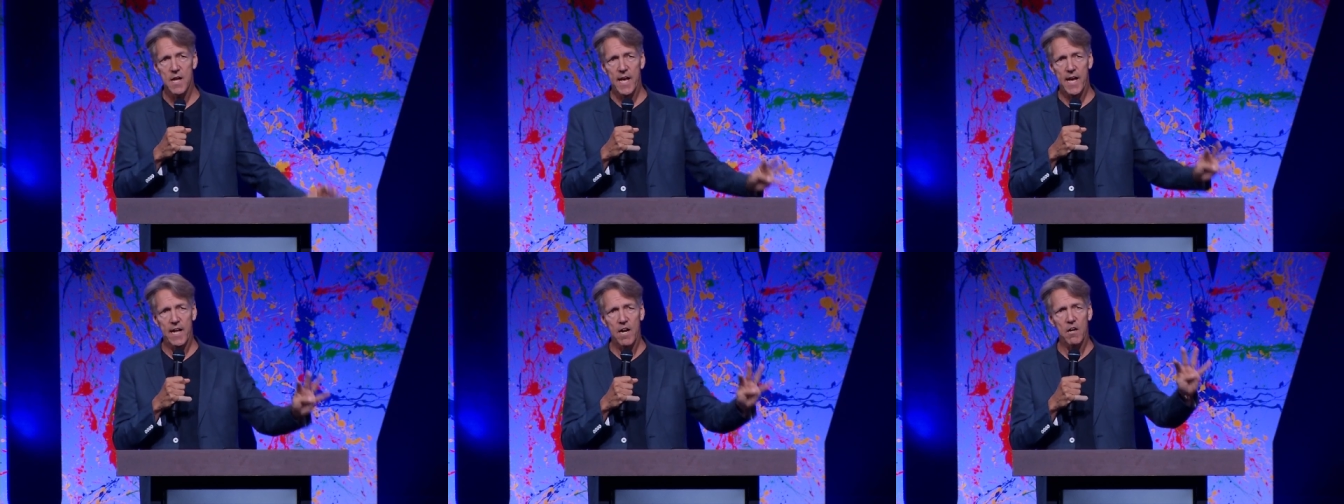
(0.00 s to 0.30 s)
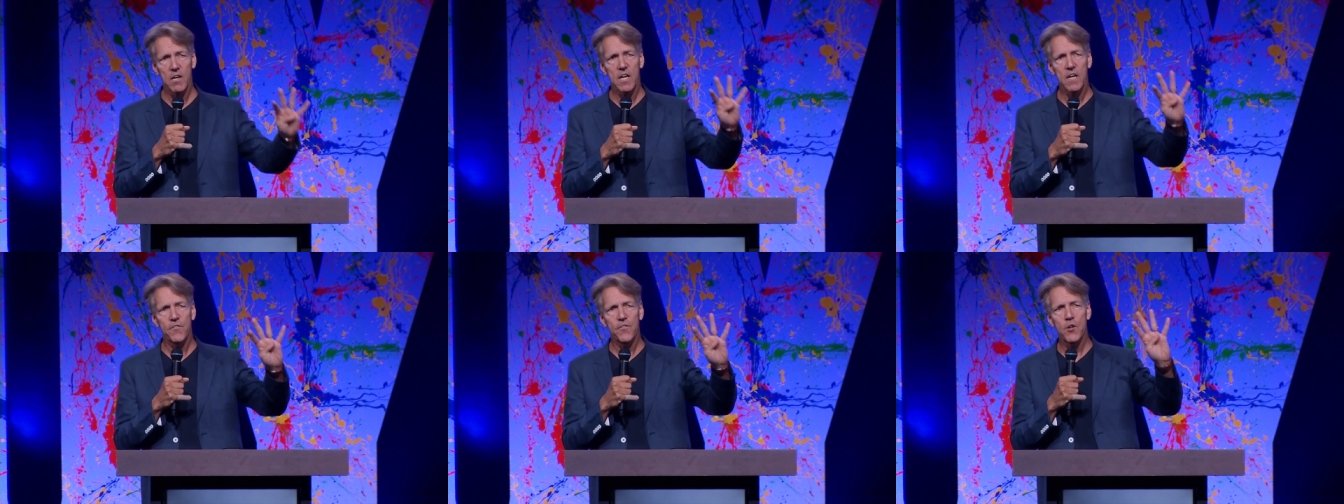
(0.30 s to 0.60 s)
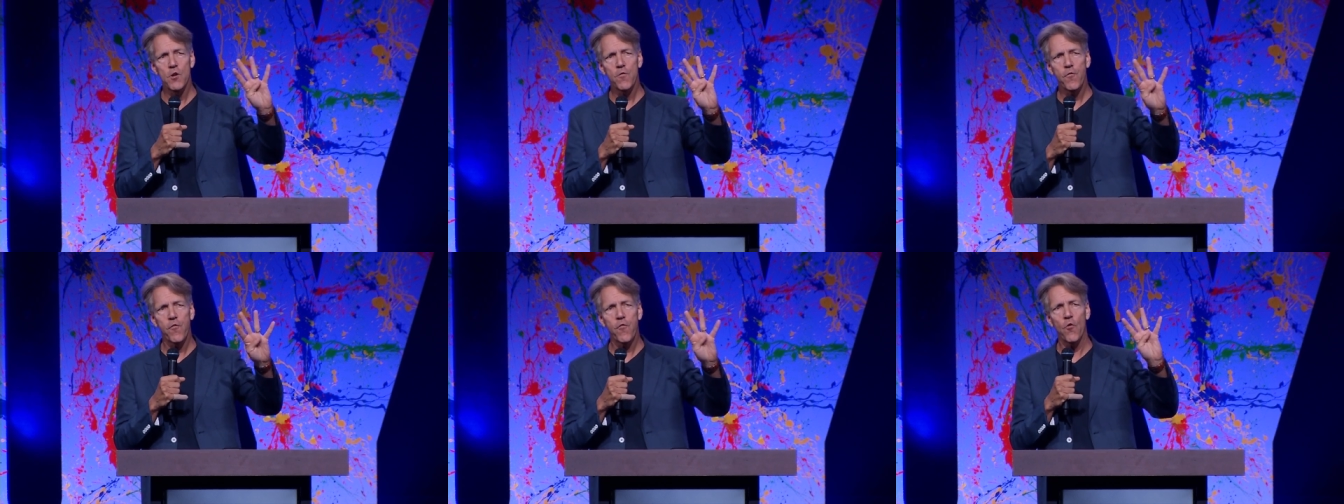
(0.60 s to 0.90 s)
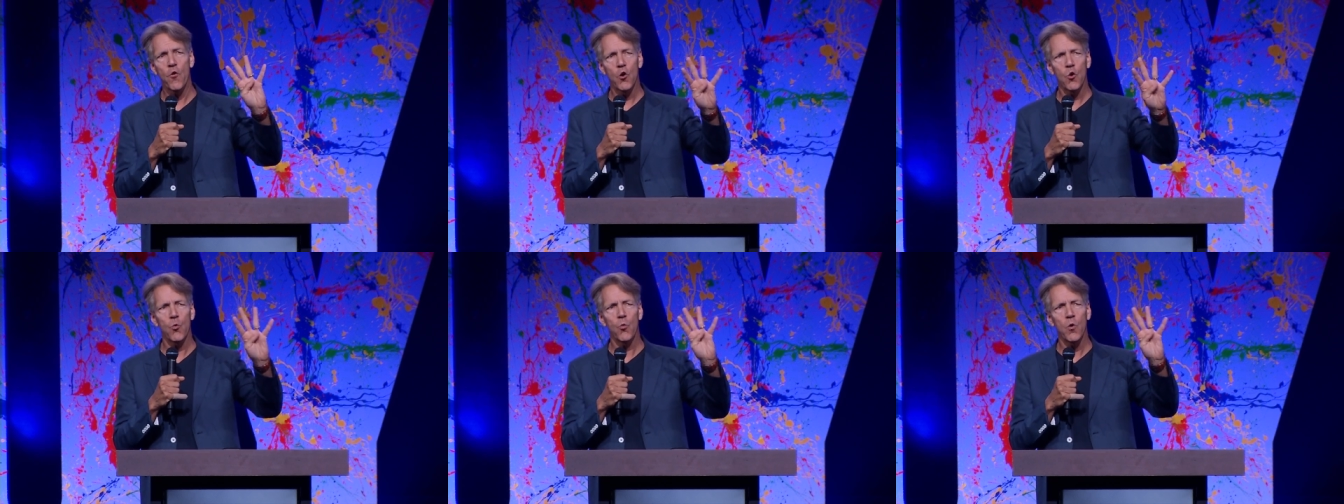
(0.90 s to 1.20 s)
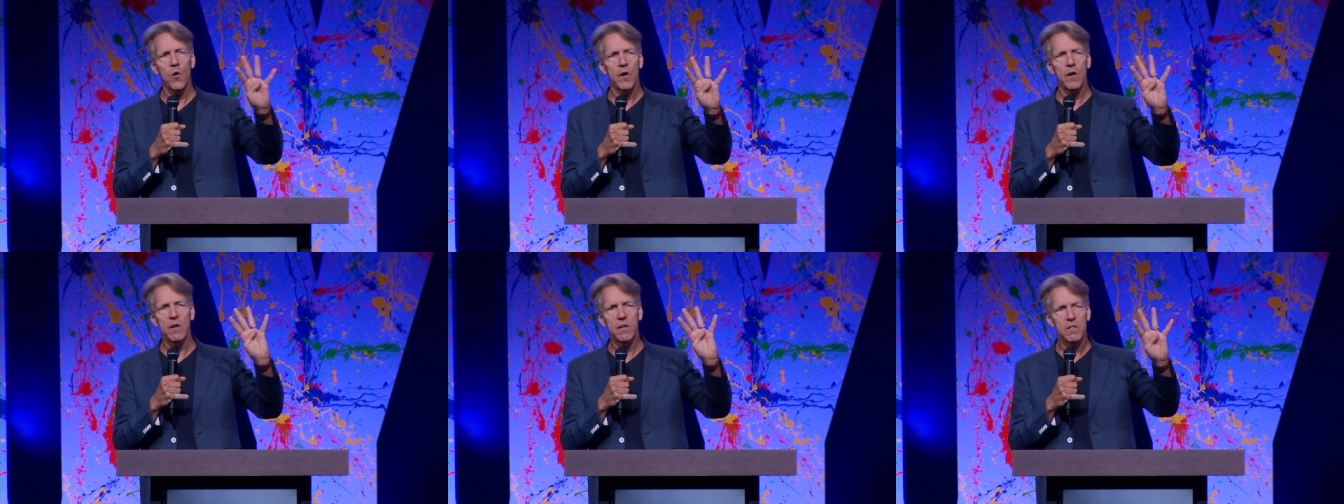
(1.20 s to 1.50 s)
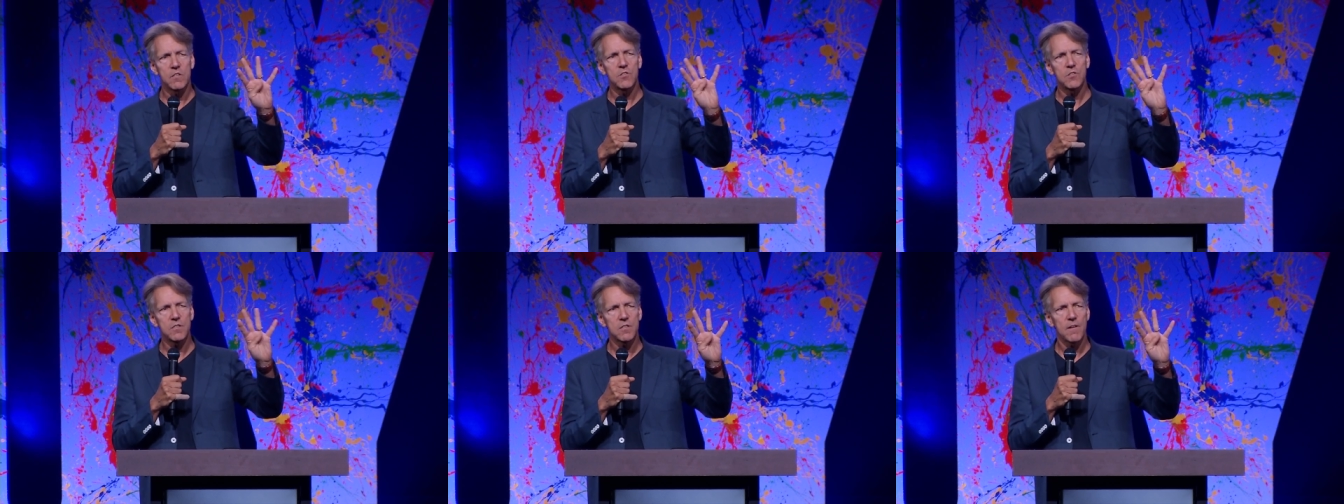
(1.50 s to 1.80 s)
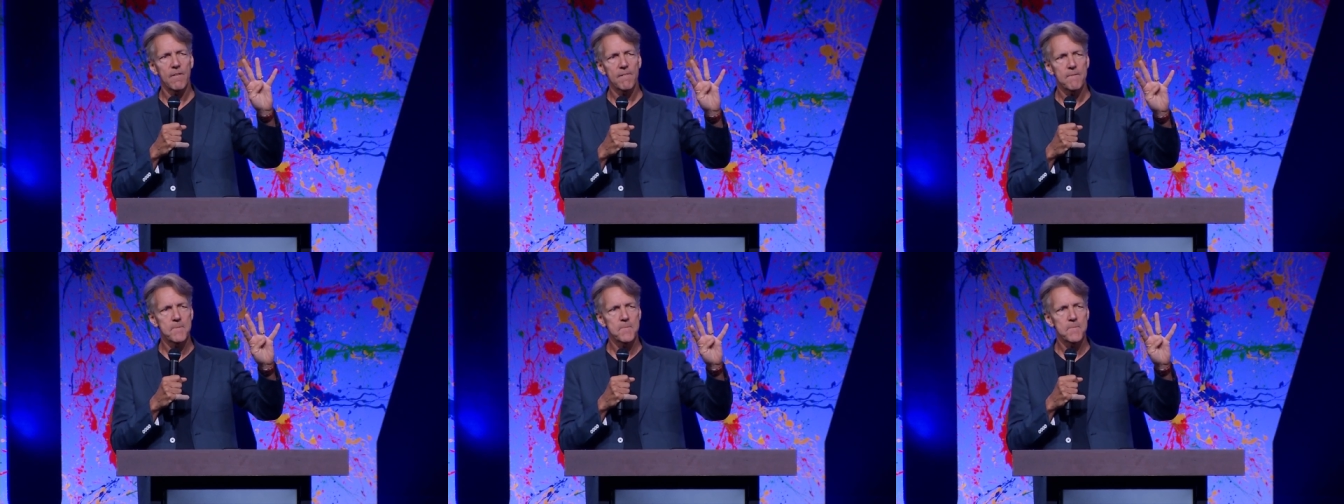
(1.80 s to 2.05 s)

And I'll give you four words